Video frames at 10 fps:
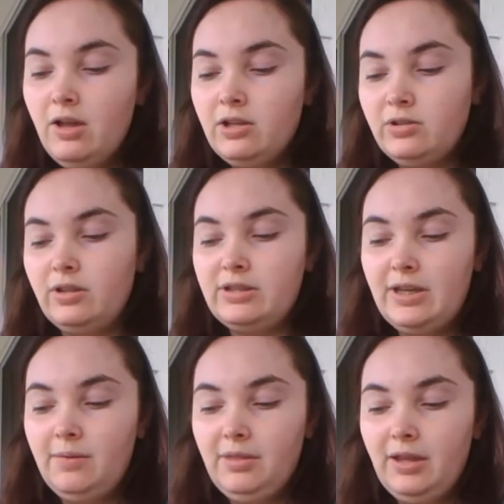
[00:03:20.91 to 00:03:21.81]
So the
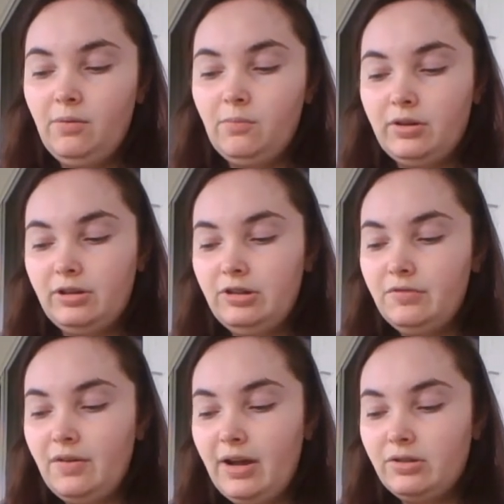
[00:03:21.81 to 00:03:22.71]
same thing, we're going to
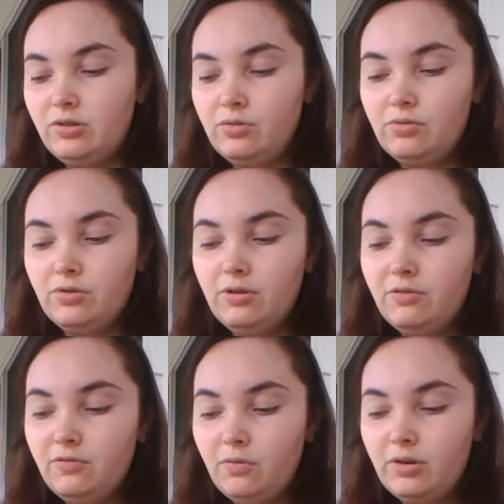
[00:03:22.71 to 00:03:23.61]
divide
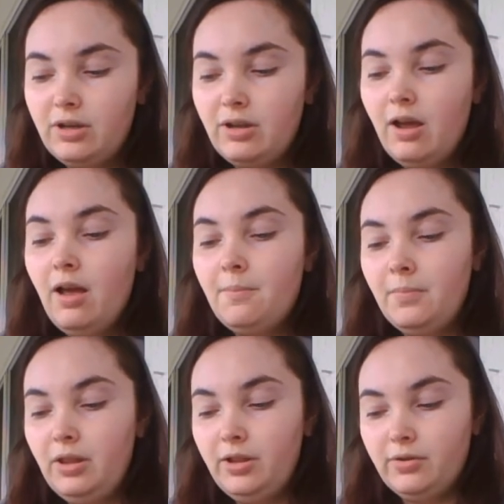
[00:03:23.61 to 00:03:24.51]
240
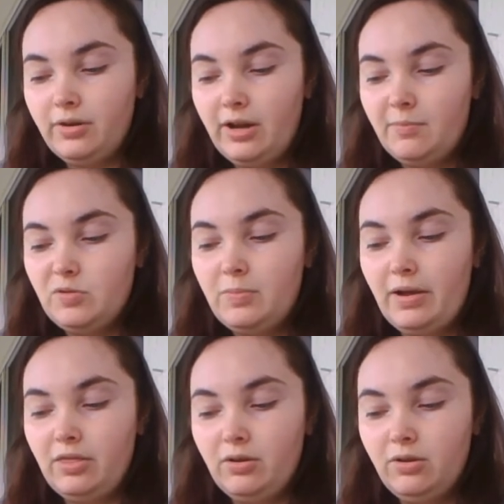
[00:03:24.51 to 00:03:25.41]
milligrams
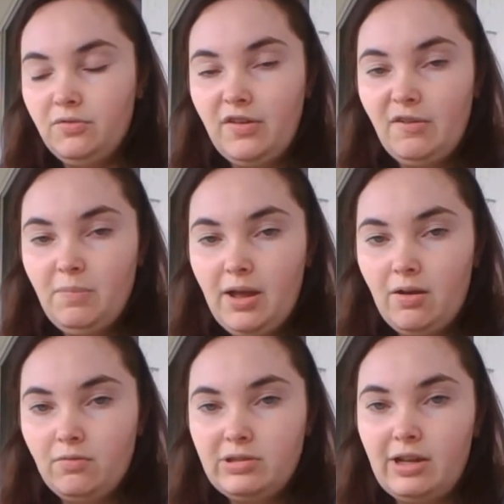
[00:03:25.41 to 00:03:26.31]
by 35
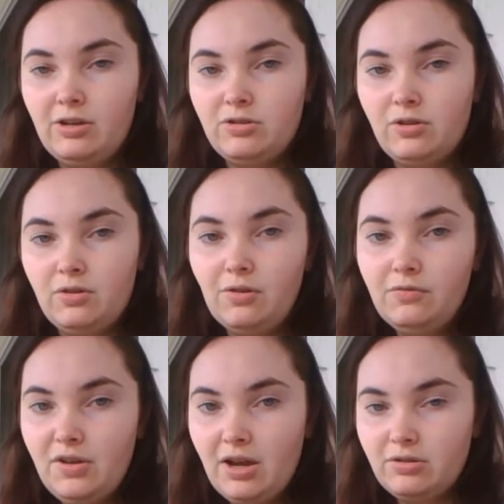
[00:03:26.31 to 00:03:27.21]
pounds. That is our
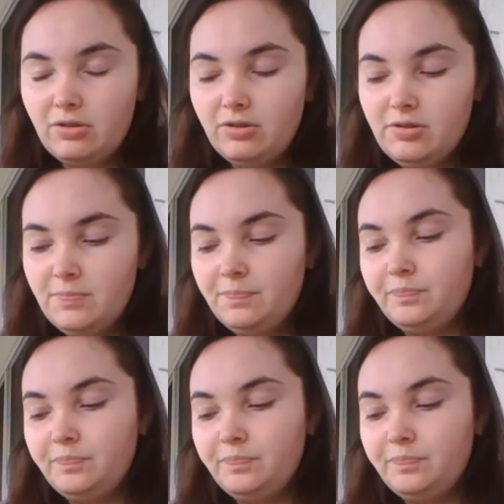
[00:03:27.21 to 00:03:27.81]
known factors.